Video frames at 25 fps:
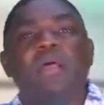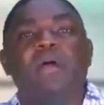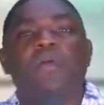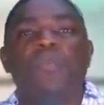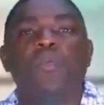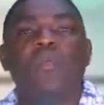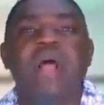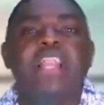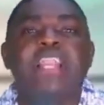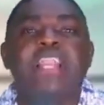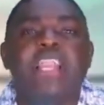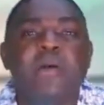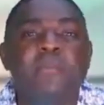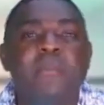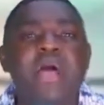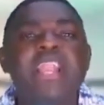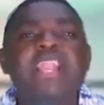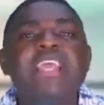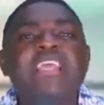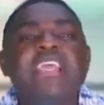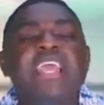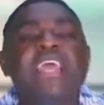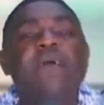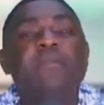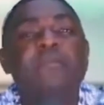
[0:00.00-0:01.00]
When the
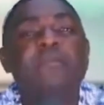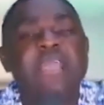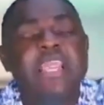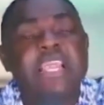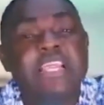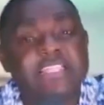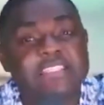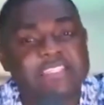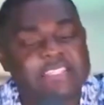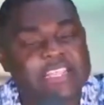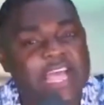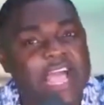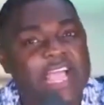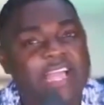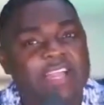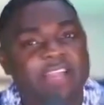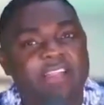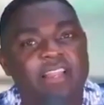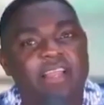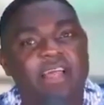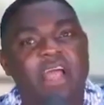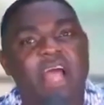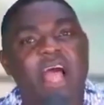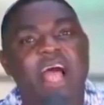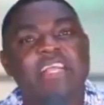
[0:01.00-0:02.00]
money came inside,
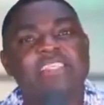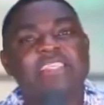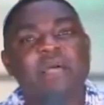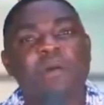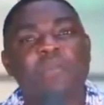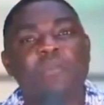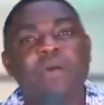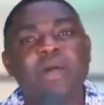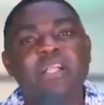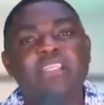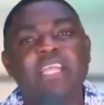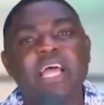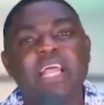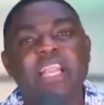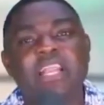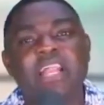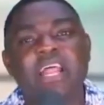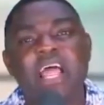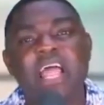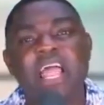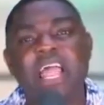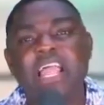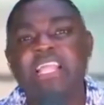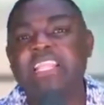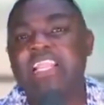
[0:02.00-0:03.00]
Asamoah
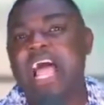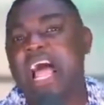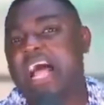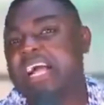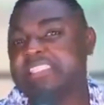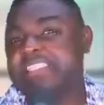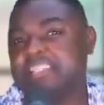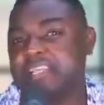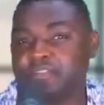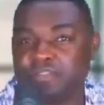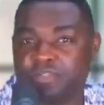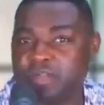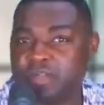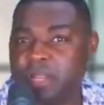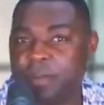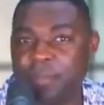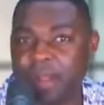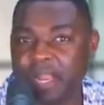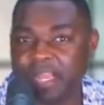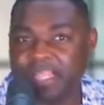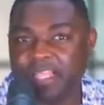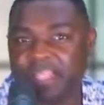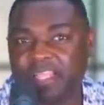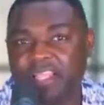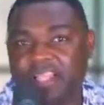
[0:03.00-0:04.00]
any access to the
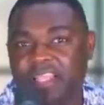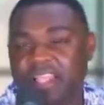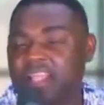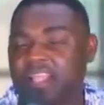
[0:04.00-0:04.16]
money.